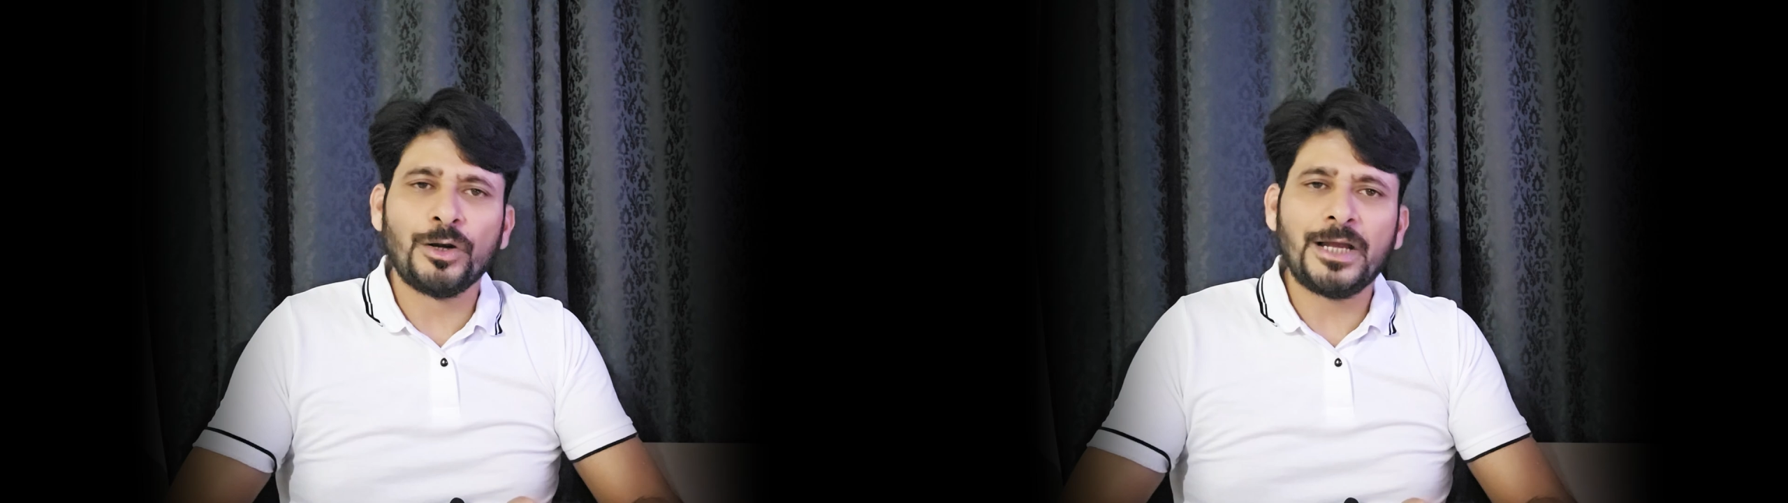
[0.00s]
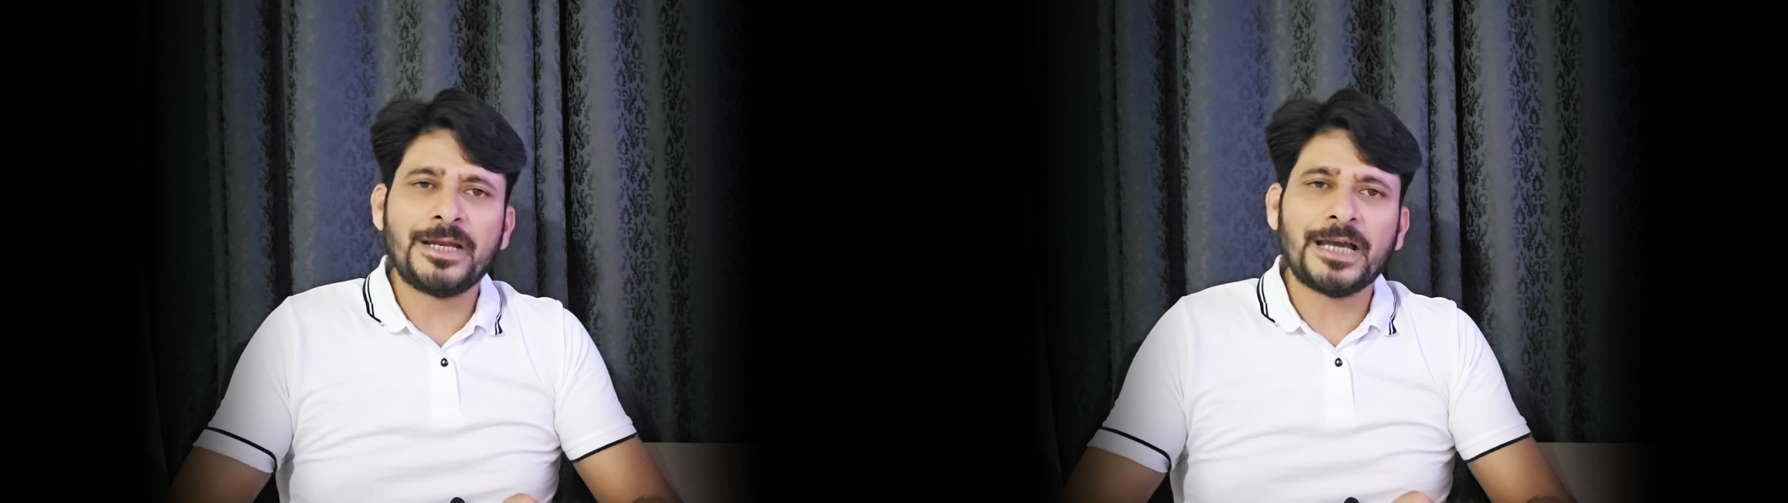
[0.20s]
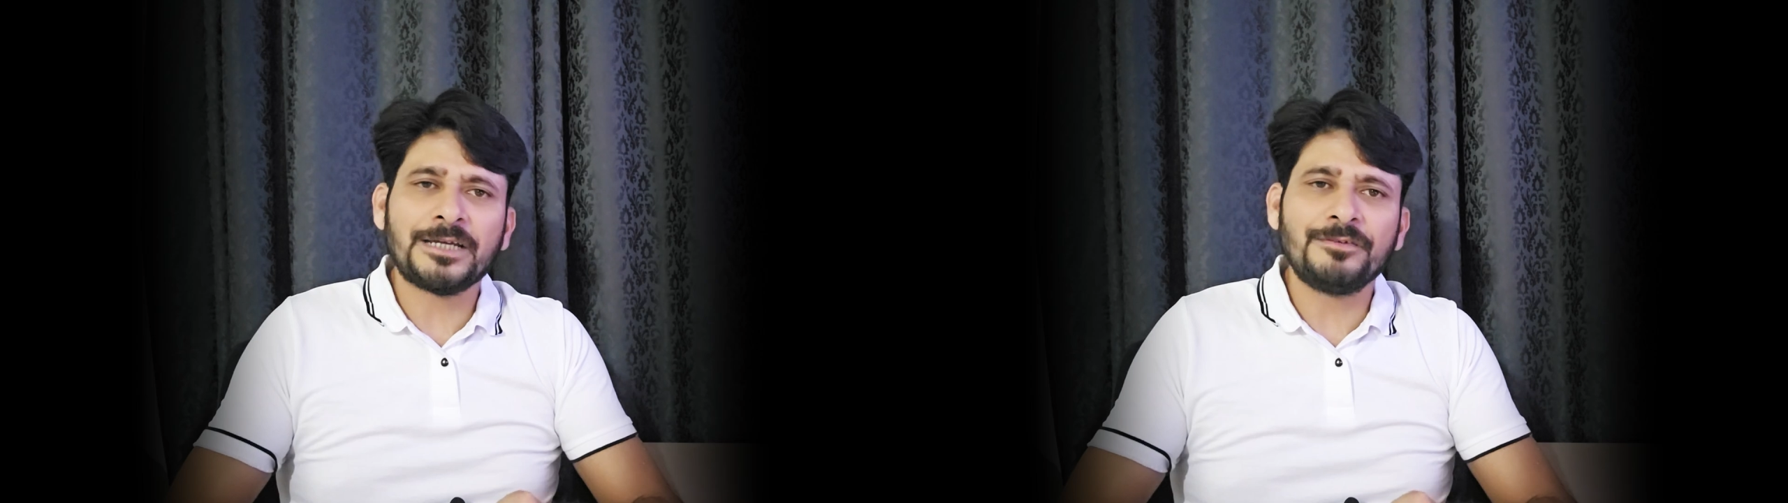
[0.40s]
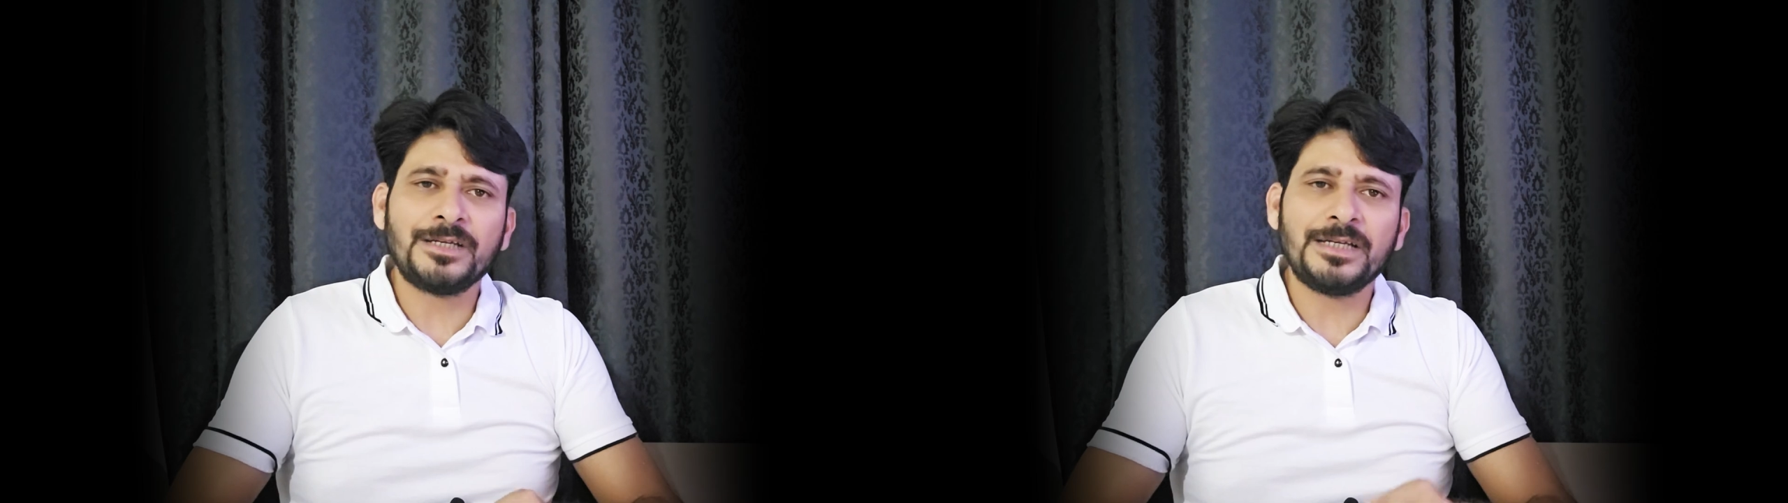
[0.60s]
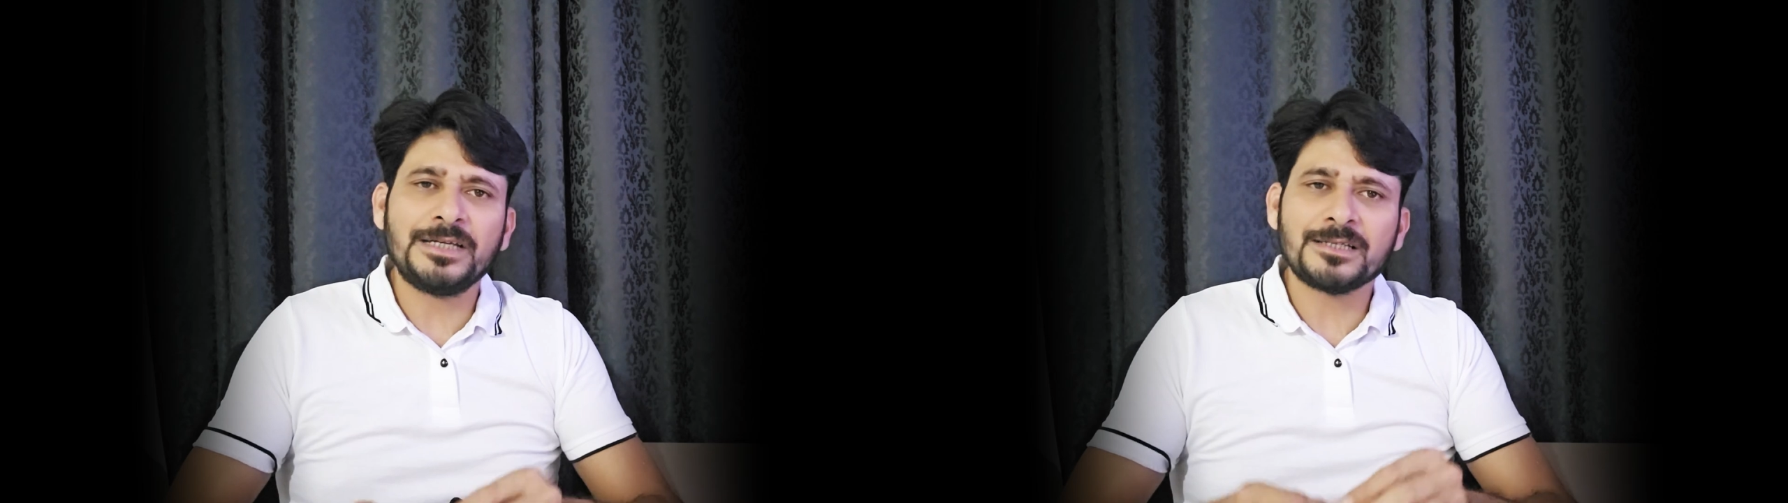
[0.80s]
online
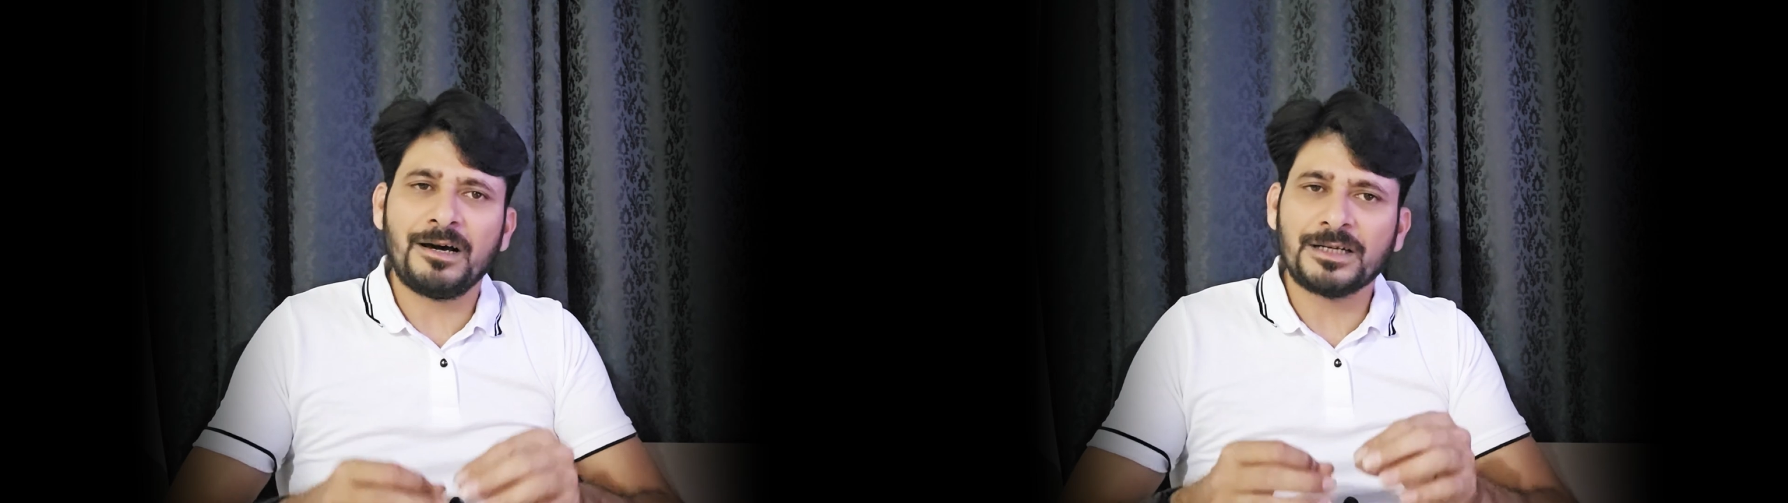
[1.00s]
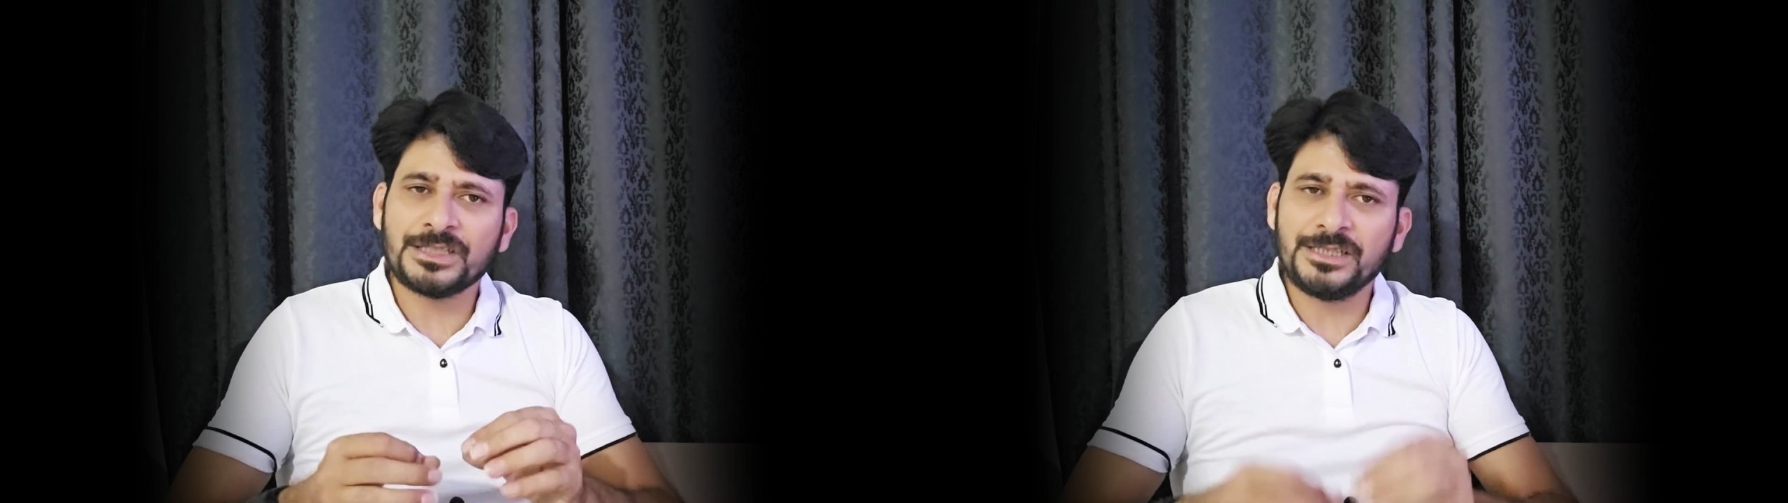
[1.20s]
activities are